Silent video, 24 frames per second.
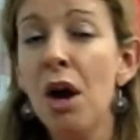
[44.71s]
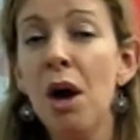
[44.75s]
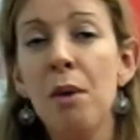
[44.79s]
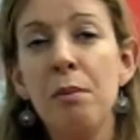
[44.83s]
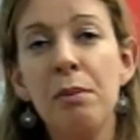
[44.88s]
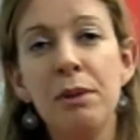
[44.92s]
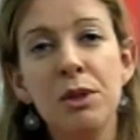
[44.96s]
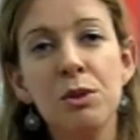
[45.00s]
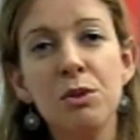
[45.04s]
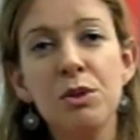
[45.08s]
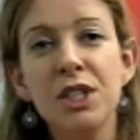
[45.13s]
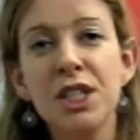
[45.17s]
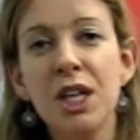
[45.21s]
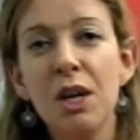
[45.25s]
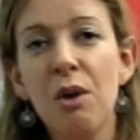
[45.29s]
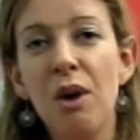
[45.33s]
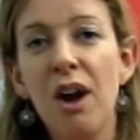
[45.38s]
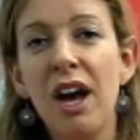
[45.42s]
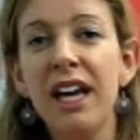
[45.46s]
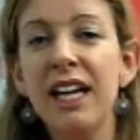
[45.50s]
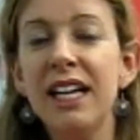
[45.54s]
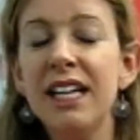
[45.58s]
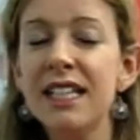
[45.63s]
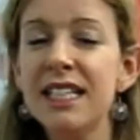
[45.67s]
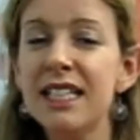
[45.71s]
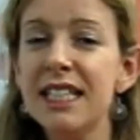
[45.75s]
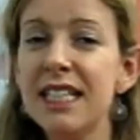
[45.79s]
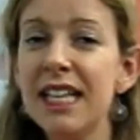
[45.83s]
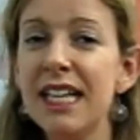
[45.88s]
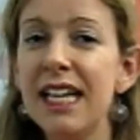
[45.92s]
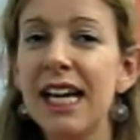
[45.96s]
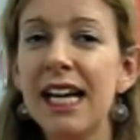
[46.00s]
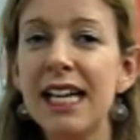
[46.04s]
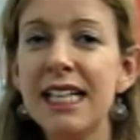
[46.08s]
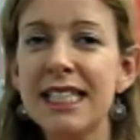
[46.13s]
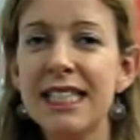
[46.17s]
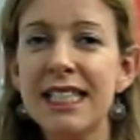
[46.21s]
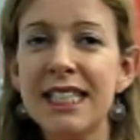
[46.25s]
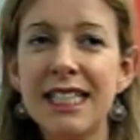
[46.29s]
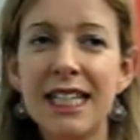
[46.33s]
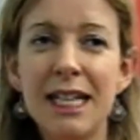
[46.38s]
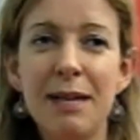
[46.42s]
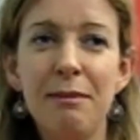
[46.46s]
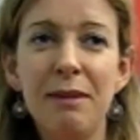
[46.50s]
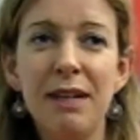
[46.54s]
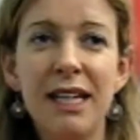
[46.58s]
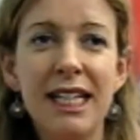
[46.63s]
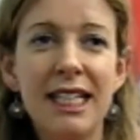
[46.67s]
But also I can see as a
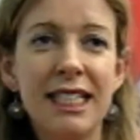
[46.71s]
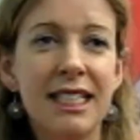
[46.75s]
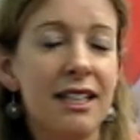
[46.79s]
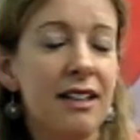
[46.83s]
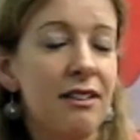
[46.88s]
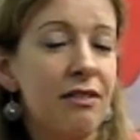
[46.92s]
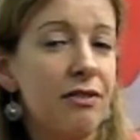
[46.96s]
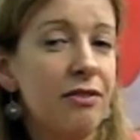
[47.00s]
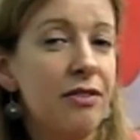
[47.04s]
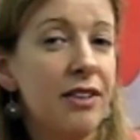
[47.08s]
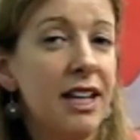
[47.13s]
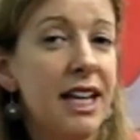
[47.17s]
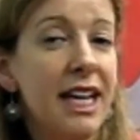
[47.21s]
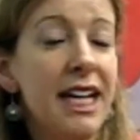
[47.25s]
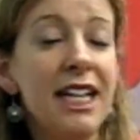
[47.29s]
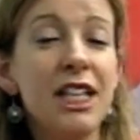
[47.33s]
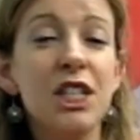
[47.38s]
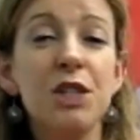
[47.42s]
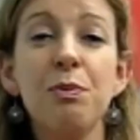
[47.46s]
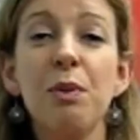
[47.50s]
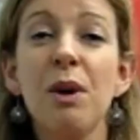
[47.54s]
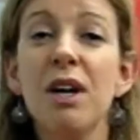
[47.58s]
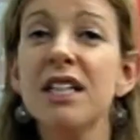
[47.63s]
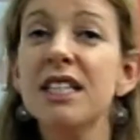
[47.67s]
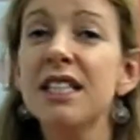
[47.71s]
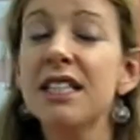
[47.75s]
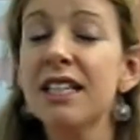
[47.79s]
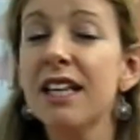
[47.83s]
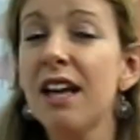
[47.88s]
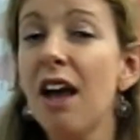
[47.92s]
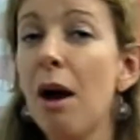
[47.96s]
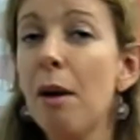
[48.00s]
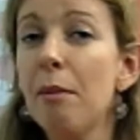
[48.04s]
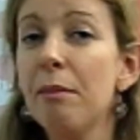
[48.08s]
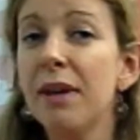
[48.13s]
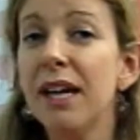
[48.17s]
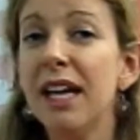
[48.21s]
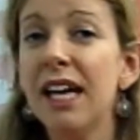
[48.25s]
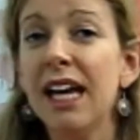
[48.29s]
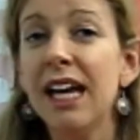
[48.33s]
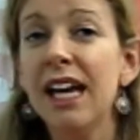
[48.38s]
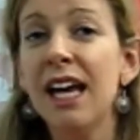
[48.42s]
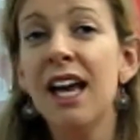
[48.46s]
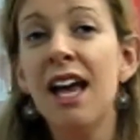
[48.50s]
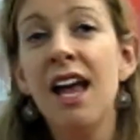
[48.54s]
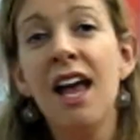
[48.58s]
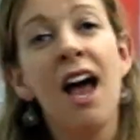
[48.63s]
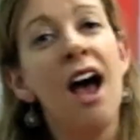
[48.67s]
team leader, for each person coming,
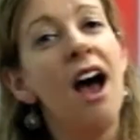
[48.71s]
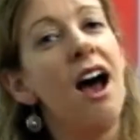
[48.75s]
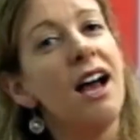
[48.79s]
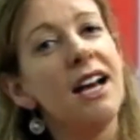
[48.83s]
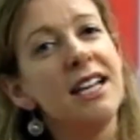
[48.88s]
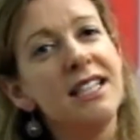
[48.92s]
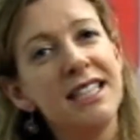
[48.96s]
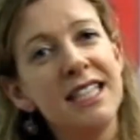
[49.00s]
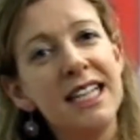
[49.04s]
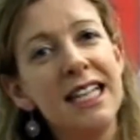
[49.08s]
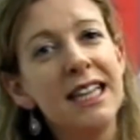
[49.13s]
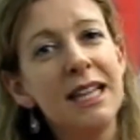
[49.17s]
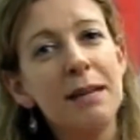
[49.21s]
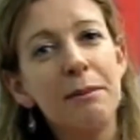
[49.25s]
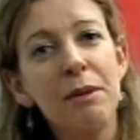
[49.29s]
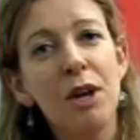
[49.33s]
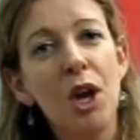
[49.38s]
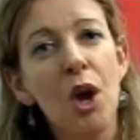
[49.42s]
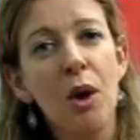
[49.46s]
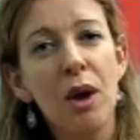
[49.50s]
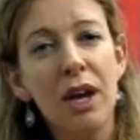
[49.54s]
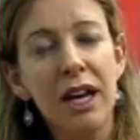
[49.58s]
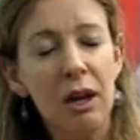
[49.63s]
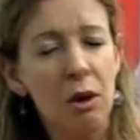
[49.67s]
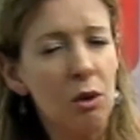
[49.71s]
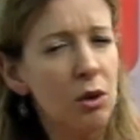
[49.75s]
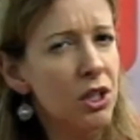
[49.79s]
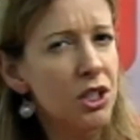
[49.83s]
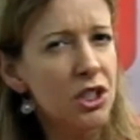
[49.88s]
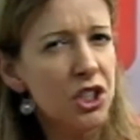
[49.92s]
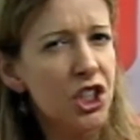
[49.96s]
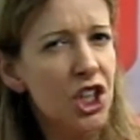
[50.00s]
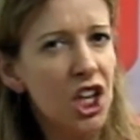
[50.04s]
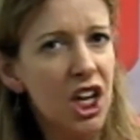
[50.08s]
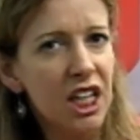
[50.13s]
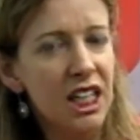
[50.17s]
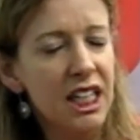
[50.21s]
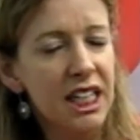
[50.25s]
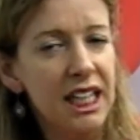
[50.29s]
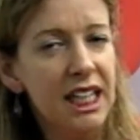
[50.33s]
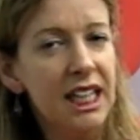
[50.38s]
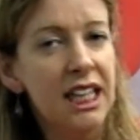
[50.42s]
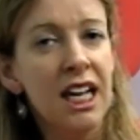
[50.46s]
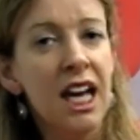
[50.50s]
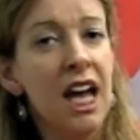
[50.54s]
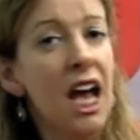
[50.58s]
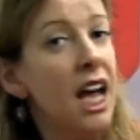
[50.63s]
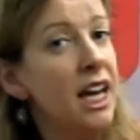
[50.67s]
I see them going on a journey,
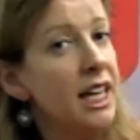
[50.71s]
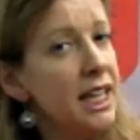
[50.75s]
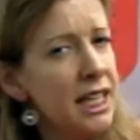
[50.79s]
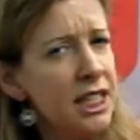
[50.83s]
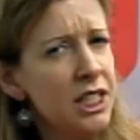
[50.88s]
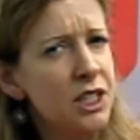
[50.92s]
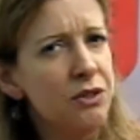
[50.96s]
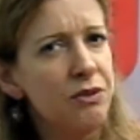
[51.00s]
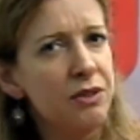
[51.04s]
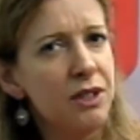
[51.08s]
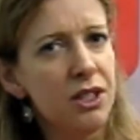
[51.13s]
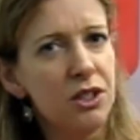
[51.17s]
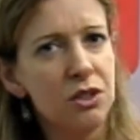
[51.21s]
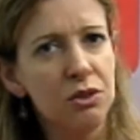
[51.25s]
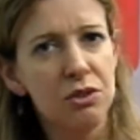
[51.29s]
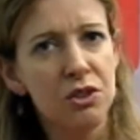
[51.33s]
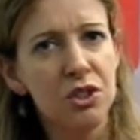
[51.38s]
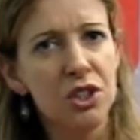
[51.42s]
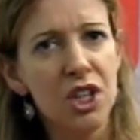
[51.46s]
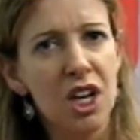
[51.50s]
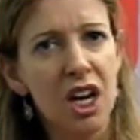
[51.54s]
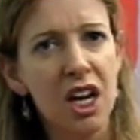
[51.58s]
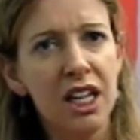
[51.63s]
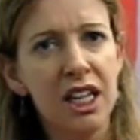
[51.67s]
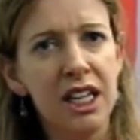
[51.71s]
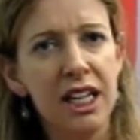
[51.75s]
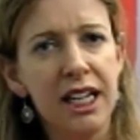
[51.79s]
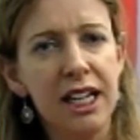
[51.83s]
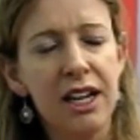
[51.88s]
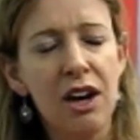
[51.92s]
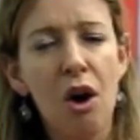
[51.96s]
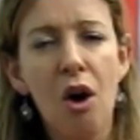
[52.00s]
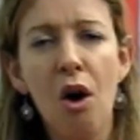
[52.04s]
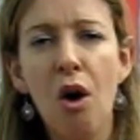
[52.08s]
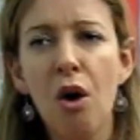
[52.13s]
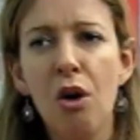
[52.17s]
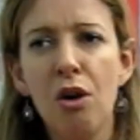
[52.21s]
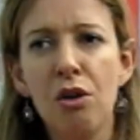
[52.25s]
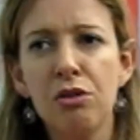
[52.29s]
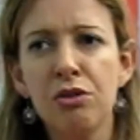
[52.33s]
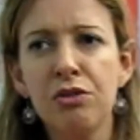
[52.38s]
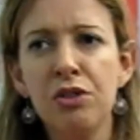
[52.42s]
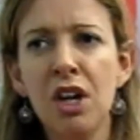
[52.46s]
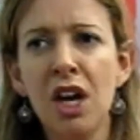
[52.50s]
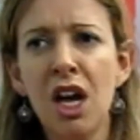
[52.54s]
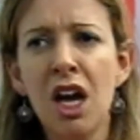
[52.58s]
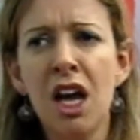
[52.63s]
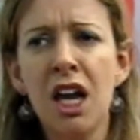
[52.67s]
an individual journey
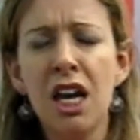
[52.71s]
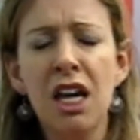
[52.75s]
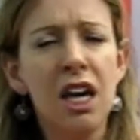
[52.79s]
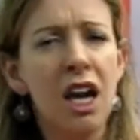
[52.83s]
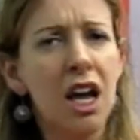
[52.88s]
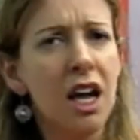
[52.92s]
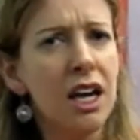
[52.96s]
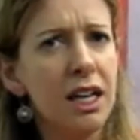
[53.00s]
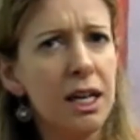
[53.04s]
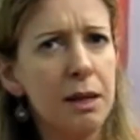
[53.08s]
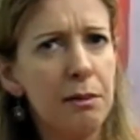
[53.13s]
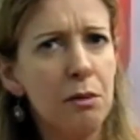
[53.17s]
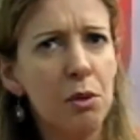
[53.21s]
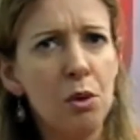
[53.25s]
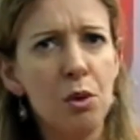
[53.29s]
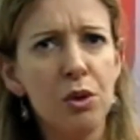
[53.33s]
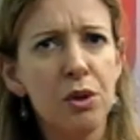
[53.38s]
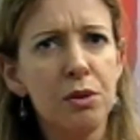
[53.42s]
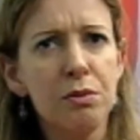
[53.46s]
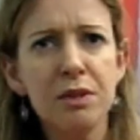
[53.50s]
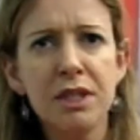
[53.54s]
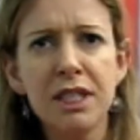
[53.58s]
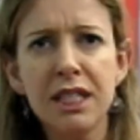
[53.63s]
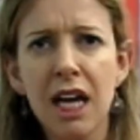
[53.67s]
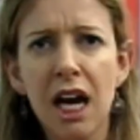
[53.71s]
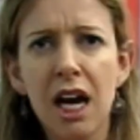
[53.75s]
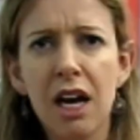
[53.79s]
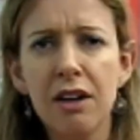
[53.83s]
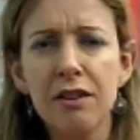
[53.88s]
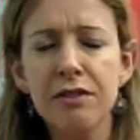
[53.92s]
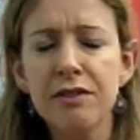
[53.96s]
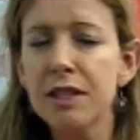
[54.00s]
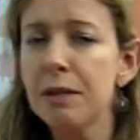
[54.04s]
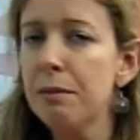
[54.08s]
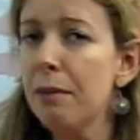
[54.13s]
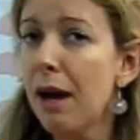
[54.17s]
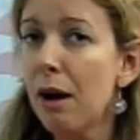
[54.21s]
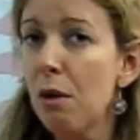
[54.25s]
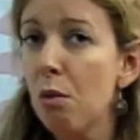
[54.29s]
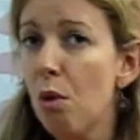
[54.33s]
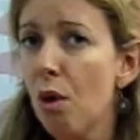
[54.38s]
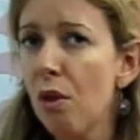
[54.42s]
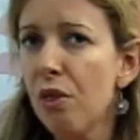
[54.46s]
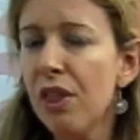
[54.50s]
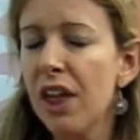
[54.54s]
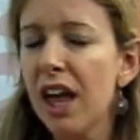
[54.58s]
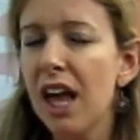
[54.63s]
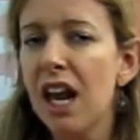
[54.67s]
of learning more themselves about
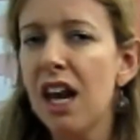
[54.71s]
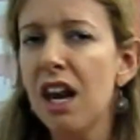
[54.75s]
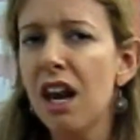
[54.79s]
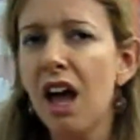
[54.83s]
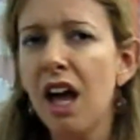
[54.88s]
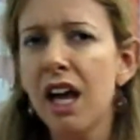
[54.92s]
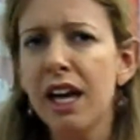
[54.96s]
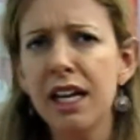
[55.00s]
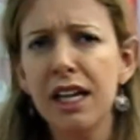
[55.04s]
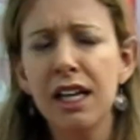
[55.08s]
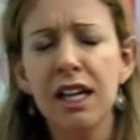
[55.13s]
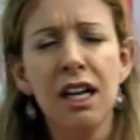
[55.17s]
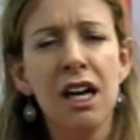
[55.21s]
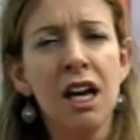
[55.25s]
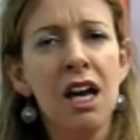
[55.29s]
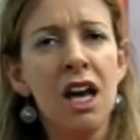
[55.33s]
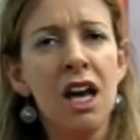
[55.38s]
what they're like,